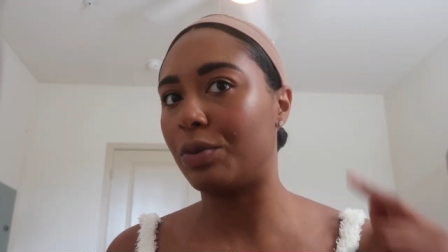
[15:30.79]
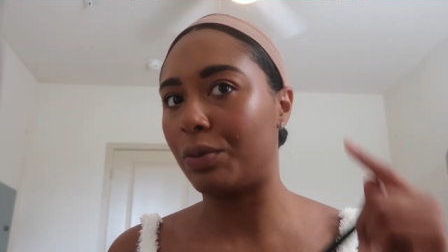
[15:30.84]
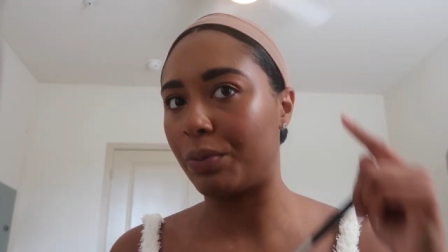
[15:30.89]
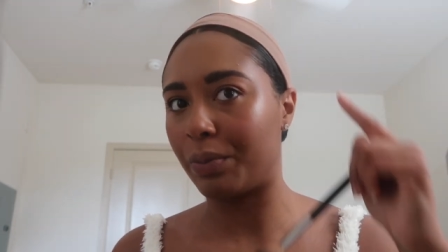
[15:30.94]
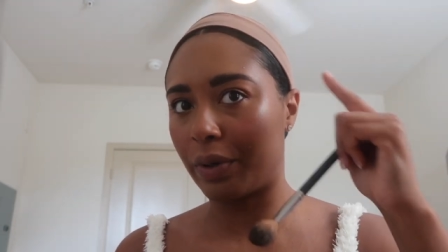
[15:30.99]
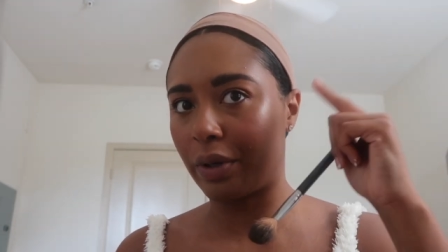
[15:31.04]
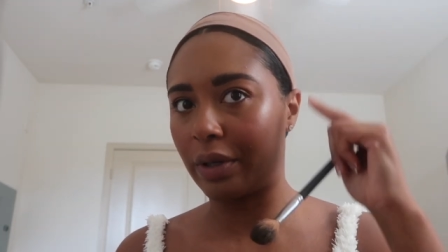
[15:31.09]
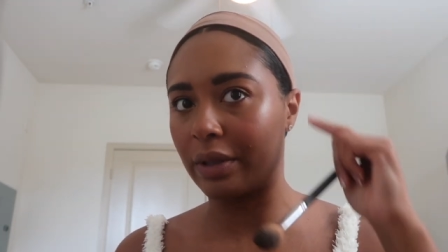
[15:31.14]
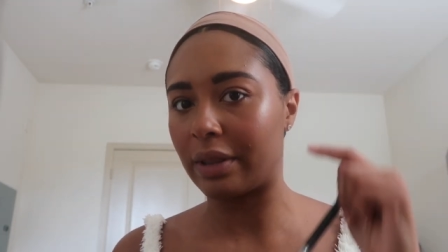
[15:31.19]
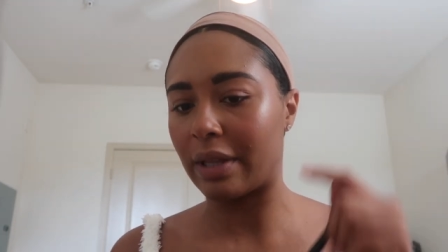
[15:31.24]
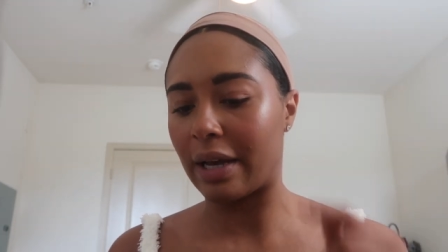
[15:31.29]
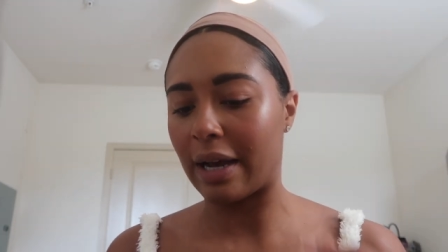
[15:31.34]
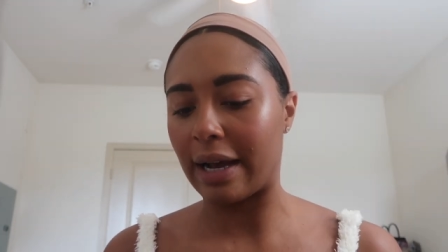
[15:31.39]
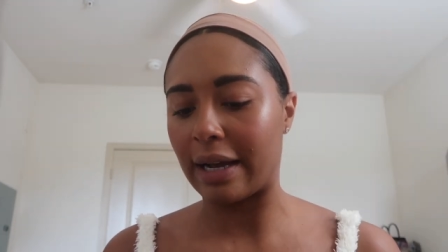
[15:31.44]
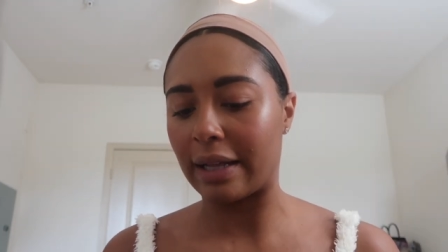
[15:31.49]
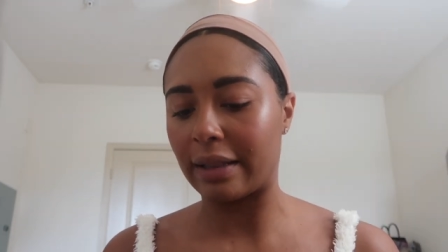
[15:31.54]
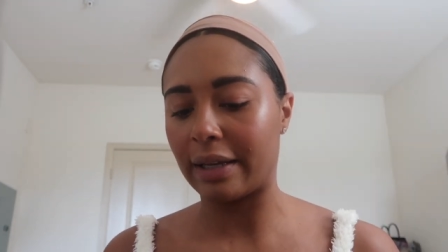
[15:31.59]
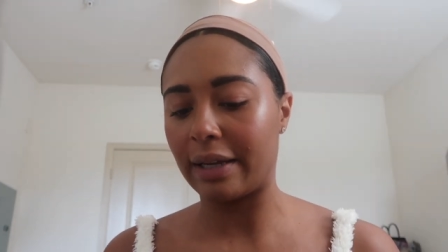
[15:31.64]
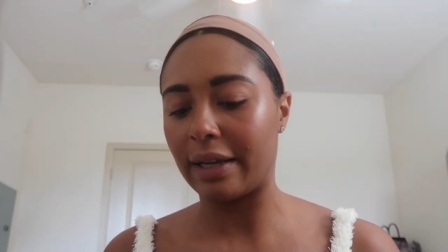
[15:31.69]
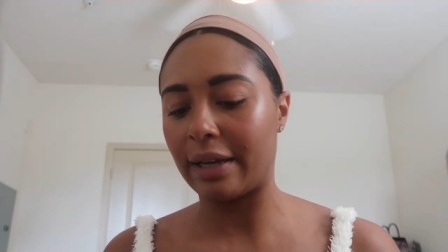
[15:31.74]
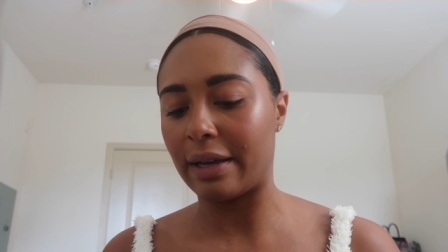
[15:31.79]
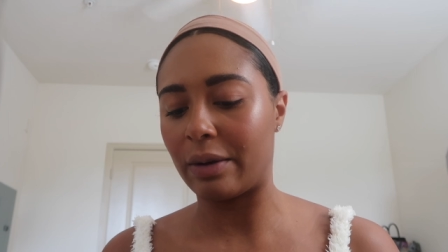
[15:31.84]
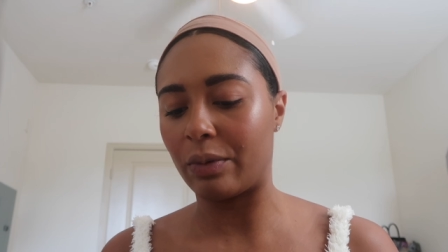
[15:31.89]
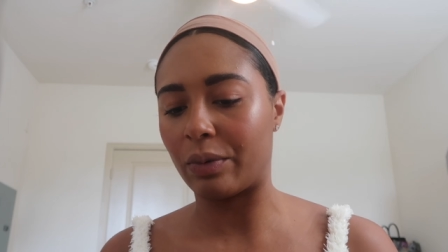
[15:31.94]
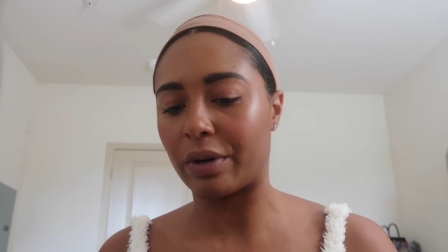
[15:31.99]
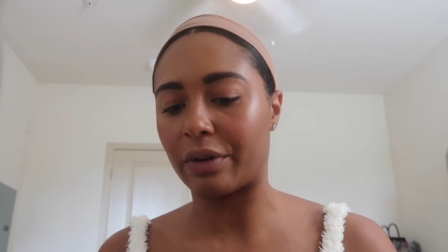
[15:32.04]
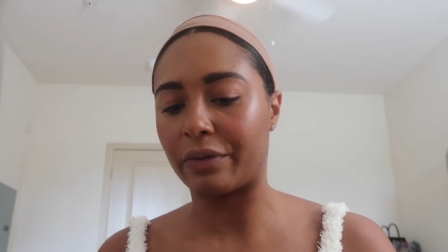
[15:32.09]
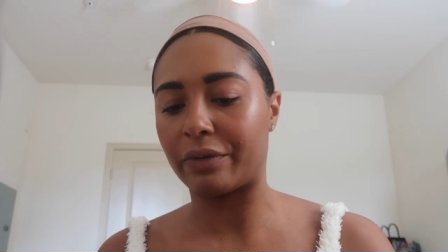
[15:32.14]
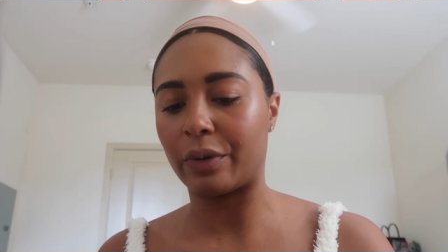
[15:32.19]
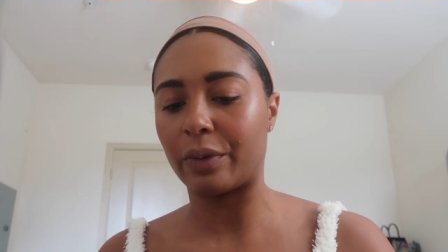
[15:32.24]
to put the highlight and
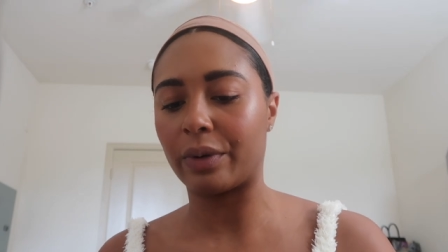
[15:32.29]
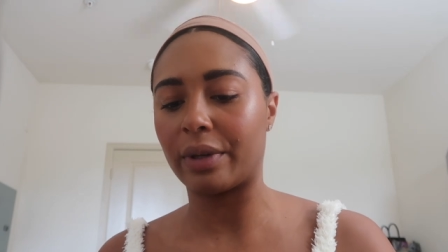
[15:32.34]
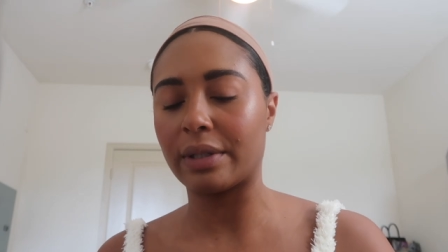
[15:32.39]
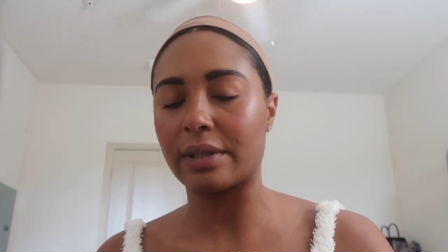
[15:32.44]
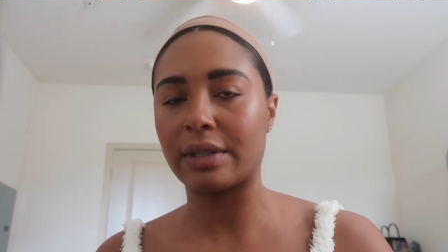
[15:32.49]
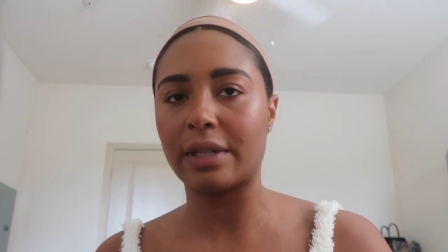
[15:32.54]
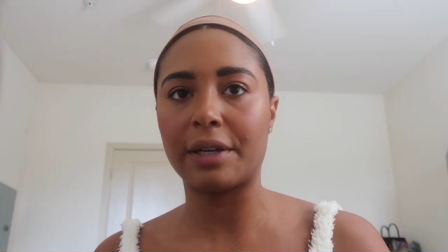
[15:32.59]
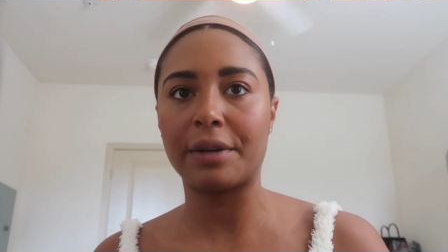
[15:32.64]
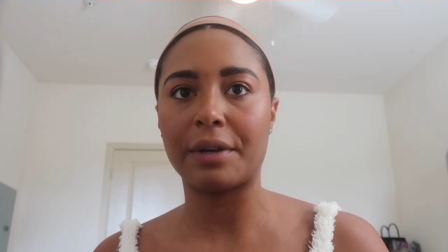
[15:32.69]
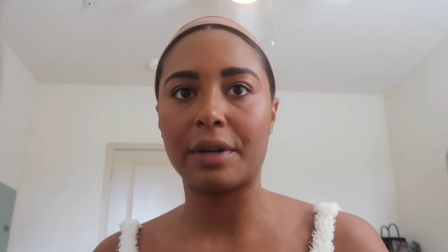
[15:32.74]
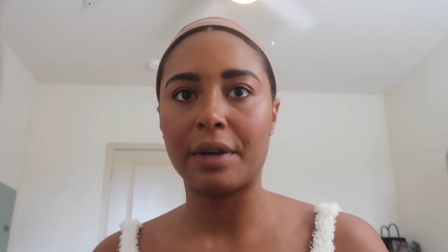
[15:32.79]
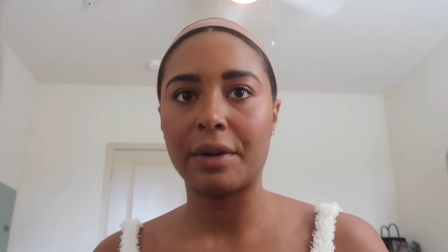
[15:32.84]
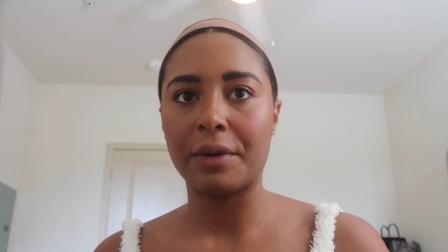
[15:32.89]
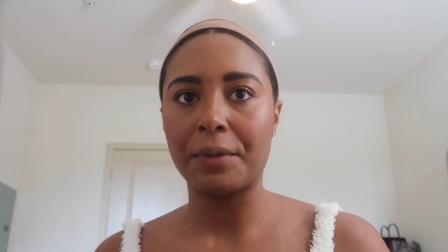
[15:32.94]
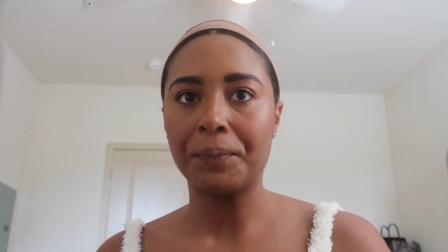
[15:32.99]
where to focus it.